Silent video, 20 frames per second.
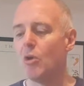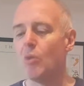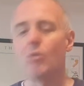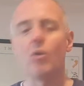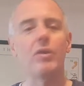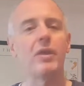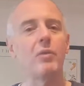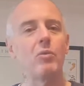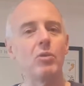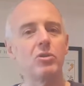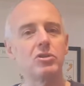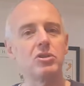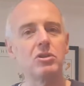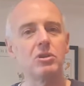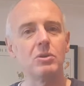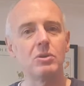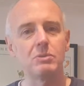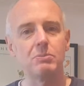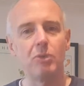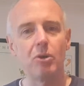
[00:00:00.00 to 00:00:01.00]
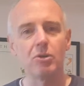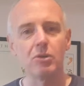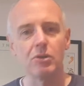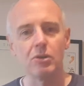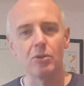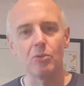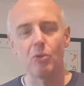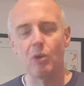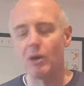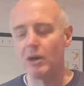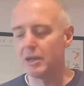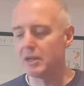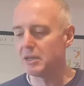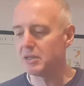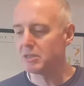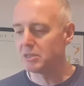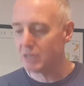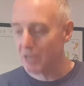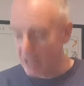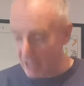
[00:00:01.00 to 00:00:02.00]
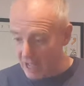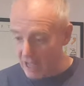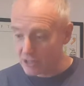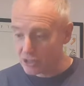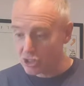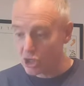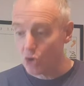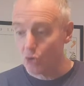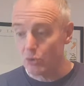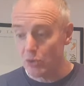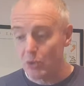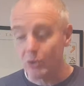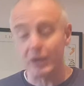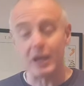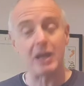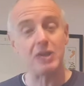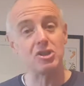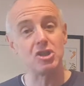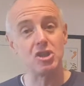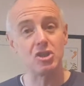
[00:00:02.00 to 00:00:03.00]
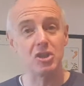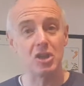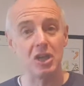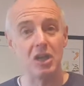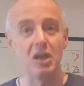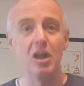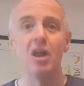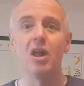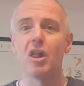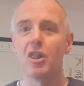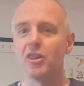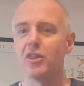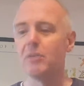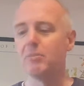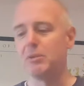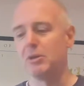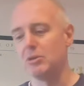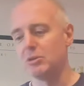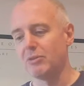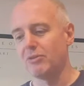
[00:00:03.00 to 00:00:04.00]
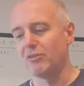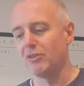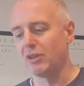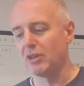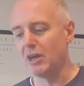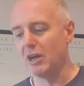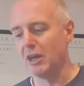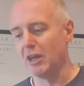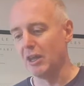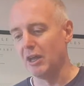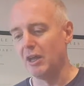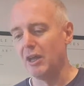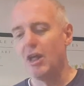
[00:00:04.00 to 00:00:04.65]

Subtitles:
What they want to do is bottle the wines so you can actually see the beautiful colour,